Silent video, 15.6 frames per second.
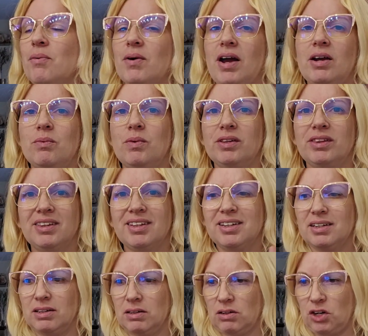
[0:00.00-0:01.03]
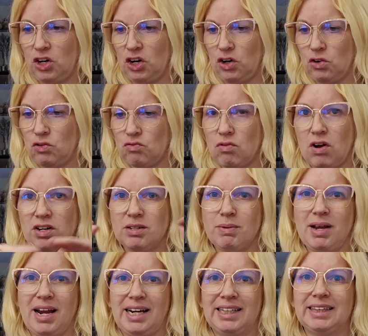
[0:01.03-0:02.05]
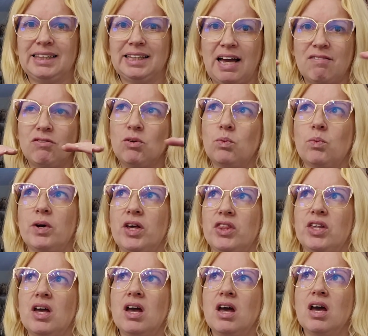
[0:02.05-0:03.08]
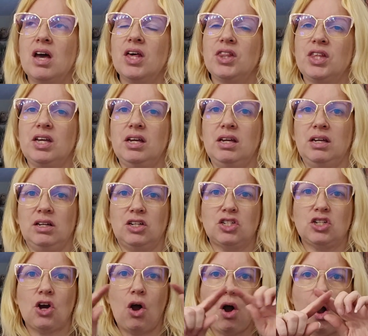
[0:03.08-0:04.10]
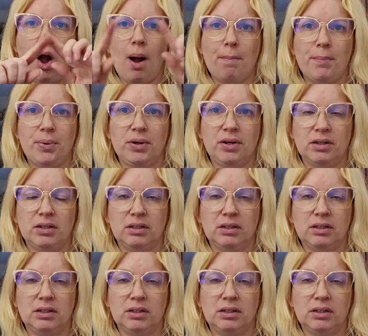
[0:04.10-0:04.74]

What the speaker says: kind of want the curtain rod to be kind of level with the top,